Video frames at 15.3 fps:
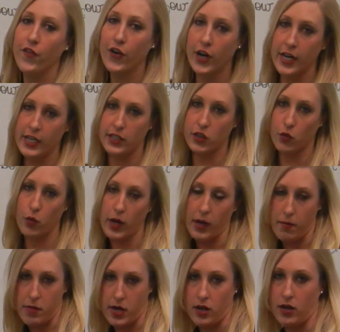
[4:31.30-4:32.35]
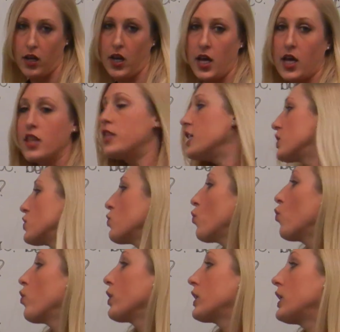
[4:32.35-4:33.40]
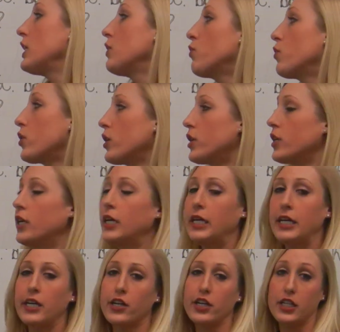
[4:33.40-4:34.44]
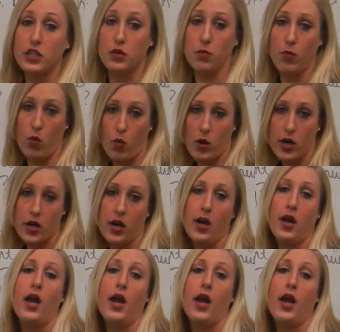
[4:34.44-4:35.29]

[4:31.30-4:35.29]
for his equipment. This keyword here is more,